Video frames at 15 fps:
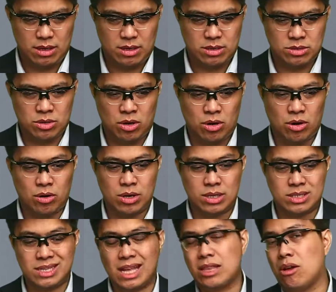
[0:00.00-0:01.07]
So it's
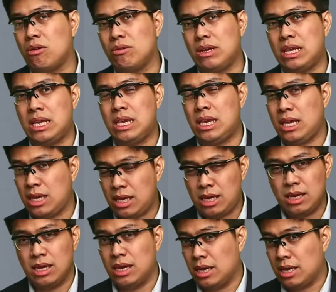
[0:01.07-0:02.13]
not only
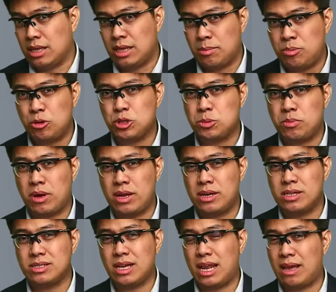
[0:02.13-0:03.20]
the Brooks Brothers
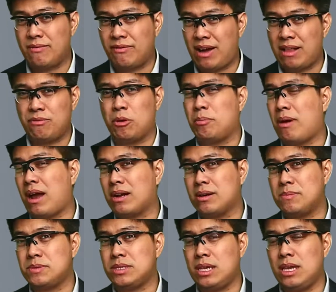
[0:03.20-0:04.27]
that have filed for
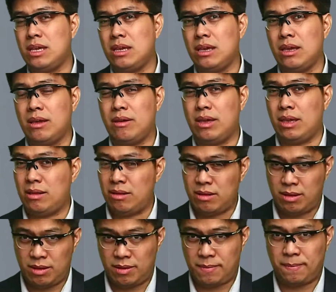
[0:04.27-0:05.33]
bankruptcy. In
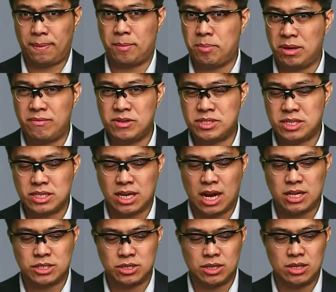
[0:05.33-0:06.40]
previous
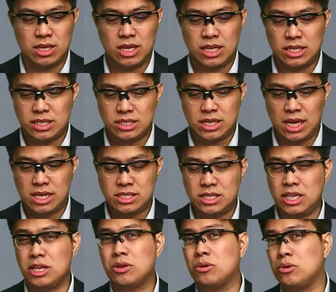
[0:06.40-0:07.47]
discussion, JC
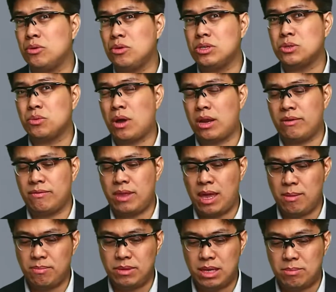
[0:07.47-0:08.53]
Crew is one of
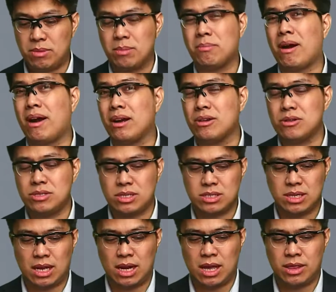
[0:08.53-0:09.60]
them, Neiman Marcus is
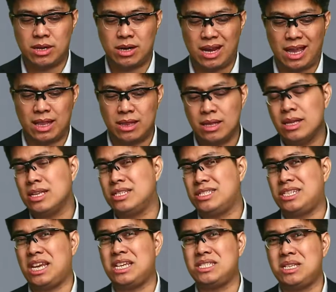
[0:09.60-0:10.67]
another, and
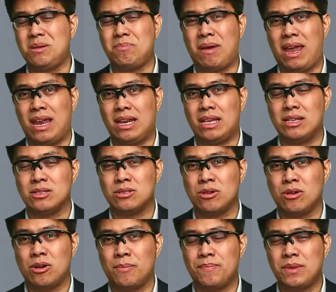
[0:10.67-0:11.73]
JC Penney.
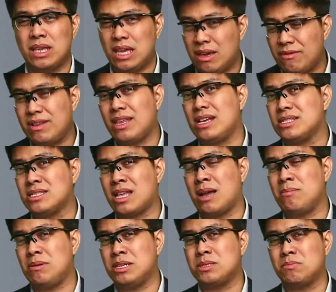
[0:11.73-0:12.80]
So even
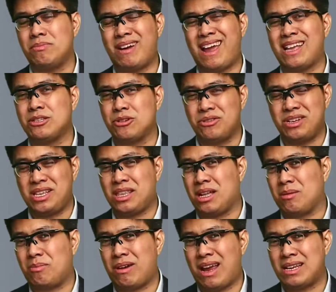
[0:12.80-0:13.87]
established brands or retail
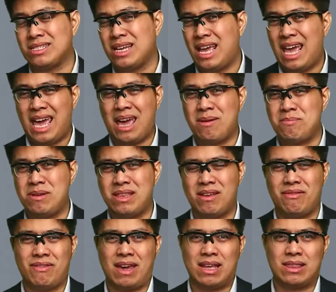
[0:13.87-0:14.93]
brands have been
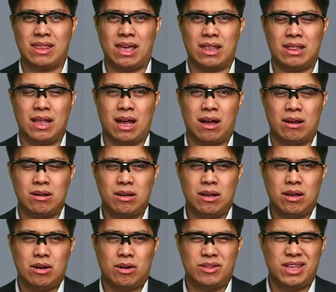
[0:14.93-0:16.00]
affected now.
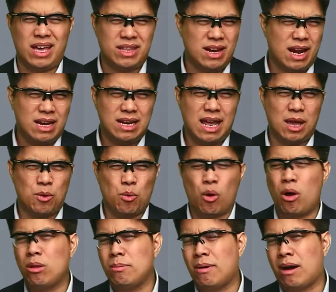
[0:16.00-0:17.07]
On the other hand, like
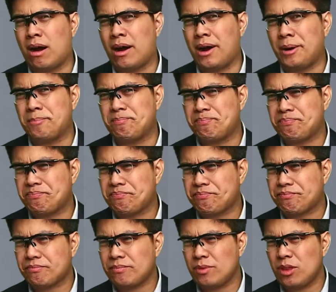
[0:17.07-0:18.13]
Walmart,
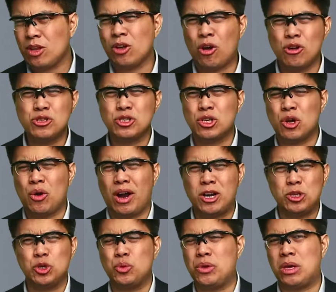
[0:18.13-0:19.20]
Costco are
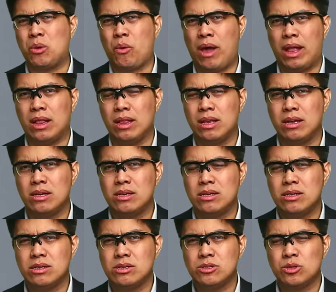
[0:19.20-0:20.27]
doing well.
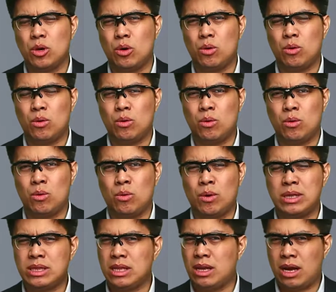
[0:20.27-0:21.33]
So
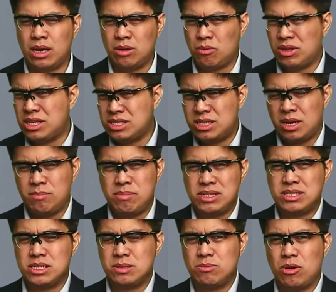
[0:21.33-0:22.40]
what is their
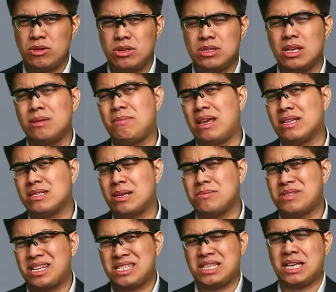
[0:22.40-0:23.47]
business model that makes them
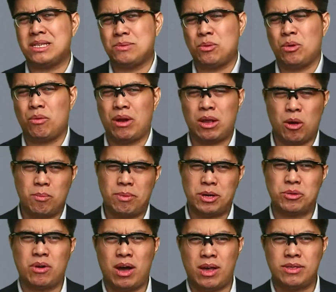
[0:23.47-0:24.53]
successful while compared to
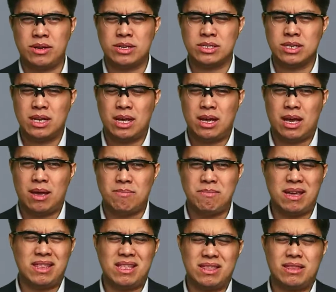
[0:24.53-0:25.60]
others that
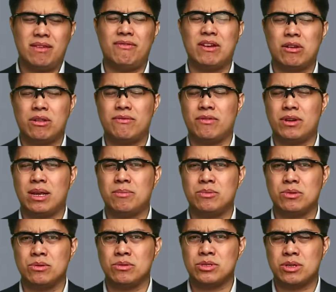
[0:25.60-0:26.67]
made it difficult for them
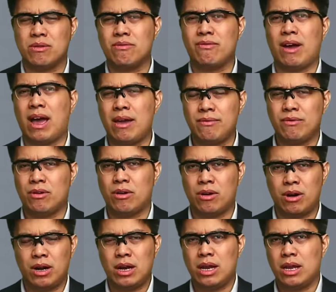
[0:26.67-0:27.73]
to survive or
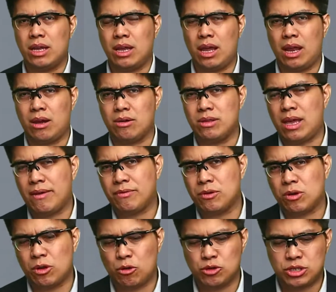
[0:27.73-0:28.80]
they have to
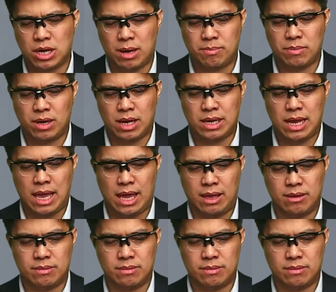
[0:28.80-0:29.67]
close shop at the end?